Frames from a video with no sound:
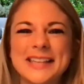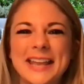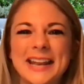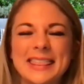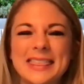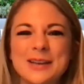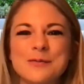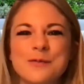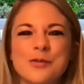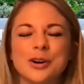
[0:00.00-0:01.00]
And I think
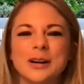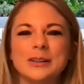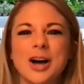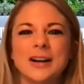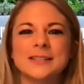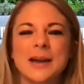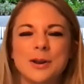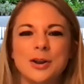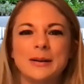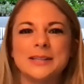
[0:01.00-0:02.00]
for a long time, I
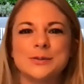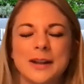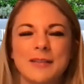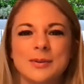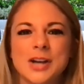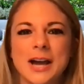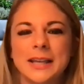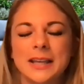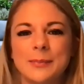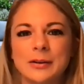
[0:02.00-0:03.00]
know at least when I've been
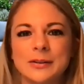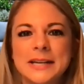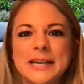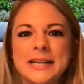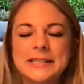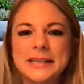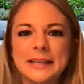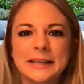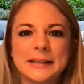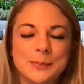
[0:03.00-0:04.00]
talking about teak, and it's